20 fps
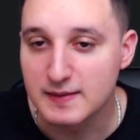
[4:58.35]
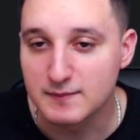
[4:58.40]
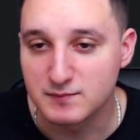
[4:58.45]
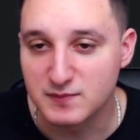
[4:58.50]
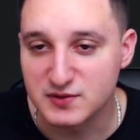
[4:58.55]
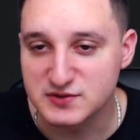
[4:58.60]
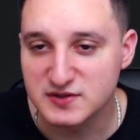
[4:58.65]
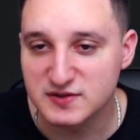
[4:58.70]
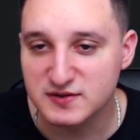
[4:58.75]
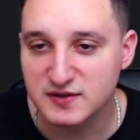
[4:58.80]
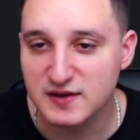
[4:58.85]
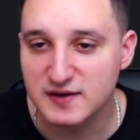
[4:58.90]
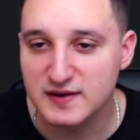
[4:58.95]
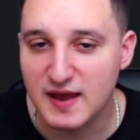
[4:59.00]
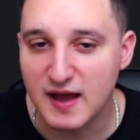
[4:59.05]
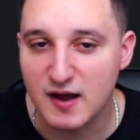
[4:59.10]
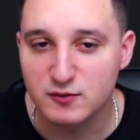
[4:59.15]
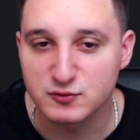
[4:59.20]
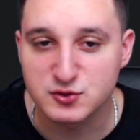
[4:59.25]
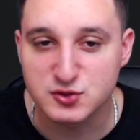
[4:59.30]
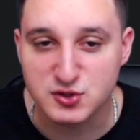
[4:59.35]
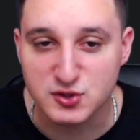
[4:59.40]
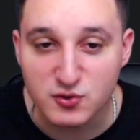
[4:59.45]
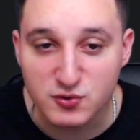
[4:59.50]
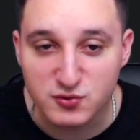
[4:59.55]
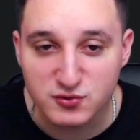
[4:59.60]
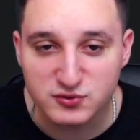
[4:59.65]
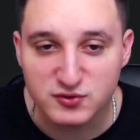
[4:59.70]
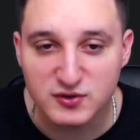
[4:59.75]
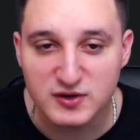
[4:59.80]
Merchants can now
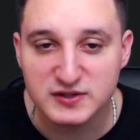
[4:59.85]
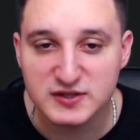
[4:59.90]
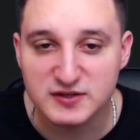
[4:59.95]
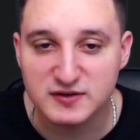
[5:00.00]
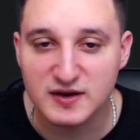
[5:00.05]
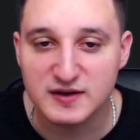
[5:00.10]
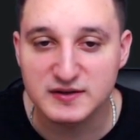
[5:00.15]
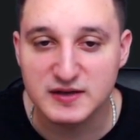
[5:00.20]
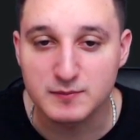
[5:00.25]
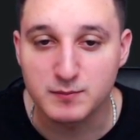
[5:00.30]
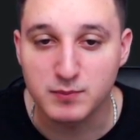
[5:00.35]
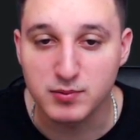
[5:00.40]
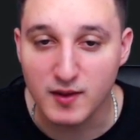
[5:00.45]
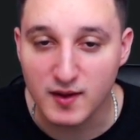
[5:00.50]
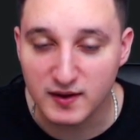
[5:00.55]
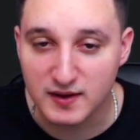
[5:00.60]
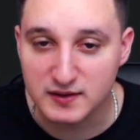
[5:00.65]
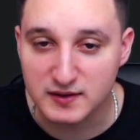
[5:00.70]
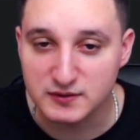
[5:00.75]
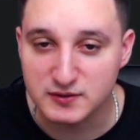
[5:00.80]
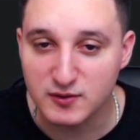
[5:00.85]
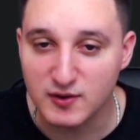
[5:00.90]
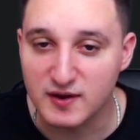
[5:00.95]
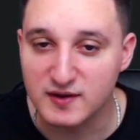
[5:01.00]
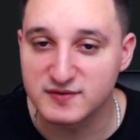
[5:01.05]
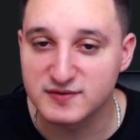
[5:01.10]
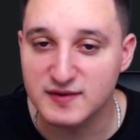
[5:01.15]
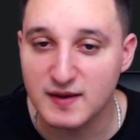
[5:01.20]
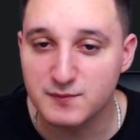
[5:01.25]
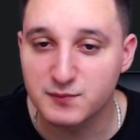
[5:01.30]
choose to integrate their plugin to
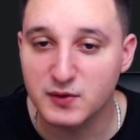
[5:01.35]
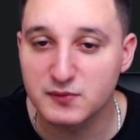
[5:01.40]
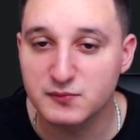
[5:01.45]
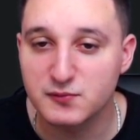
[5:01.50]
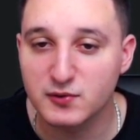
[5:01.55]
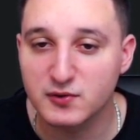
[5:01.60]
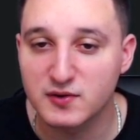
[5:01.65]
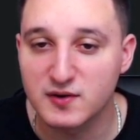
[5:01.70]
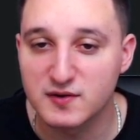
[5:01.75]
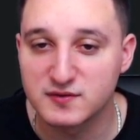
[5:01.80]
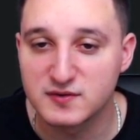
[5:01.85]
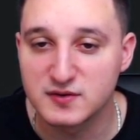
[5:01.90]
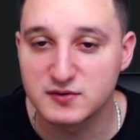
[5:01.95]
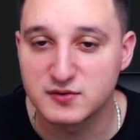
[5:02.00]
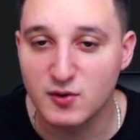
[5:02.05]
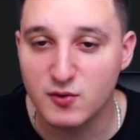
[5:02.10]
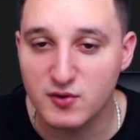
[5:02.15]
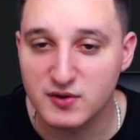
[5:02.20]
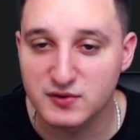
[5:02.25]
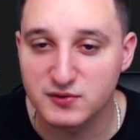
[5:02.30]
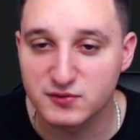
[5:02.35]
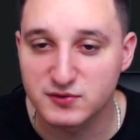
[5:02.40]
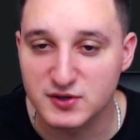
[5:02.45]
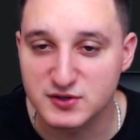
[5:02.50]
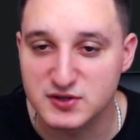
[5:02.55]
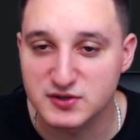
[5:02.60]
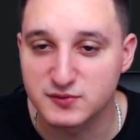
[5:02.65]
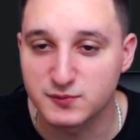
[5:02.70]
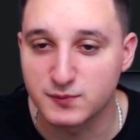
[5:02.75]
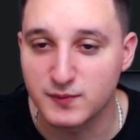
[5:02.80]
accept cryptocurrency tokens
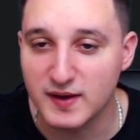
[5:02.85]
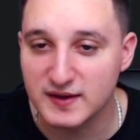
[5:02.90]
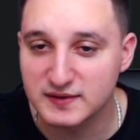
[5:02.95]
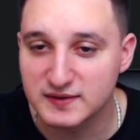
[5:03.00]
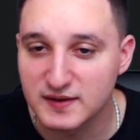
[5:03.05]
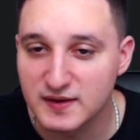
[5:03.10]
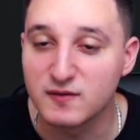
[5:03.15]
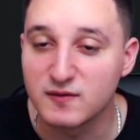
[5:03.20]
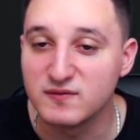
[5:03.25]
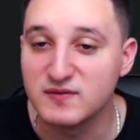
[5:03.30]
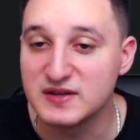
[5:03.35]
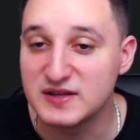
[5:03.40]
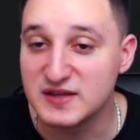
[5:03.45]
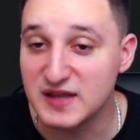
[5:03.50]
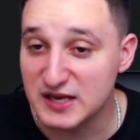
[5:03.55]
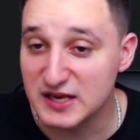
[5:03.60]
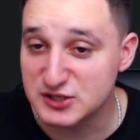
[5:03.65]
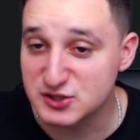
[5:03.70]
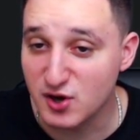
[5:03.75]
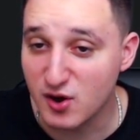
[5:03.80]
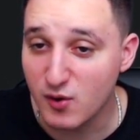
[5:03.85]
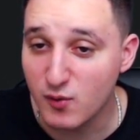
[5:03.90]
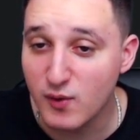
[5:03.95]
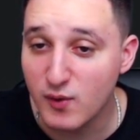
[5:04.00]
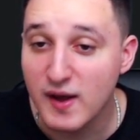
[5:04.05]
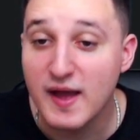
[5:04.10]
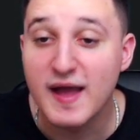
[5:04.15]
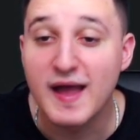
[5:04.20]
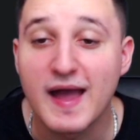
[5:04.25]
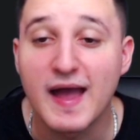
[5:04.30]
such as VTHO,
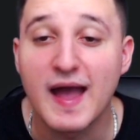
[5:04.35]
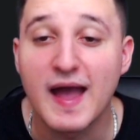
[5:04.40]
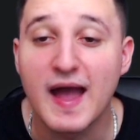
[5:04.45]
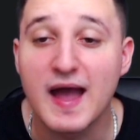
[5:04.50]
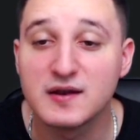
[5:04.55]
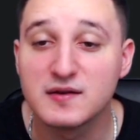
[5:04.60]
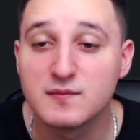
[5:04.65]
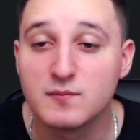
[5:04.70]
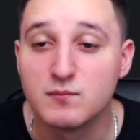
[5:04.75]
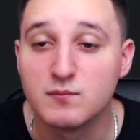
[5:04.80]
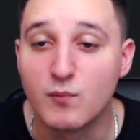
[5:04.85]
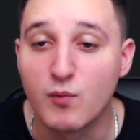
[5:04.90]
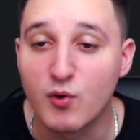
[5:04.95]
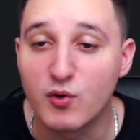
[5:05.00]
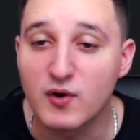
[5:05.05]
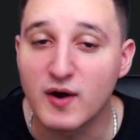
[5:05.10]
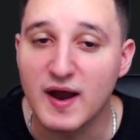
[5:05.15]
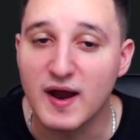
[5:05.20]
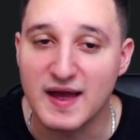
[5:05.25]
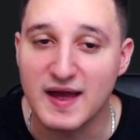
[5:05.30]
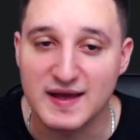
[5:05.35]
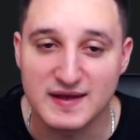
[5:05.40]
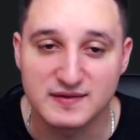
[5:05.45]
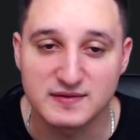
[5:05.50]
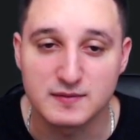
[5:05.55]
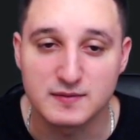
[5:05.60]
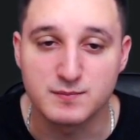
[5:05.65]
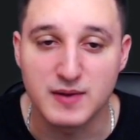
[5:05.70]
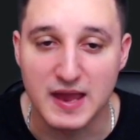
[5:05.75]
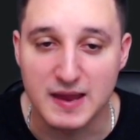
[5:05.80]
and more as
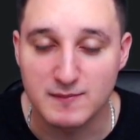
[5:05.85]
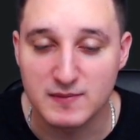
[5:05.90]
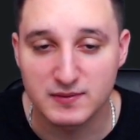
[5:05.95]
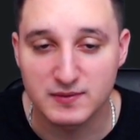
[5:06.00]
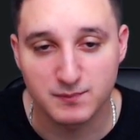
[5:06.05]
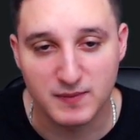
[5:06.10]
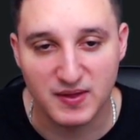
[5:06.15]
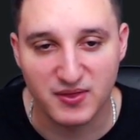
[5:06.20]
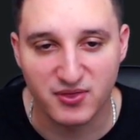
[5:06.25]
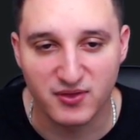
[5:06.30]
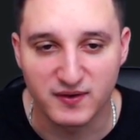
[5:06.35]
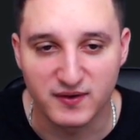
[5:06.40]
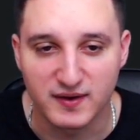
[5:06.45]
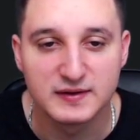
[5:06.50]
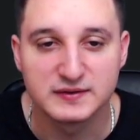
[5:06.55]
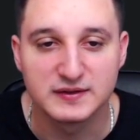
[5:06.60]
a payment method.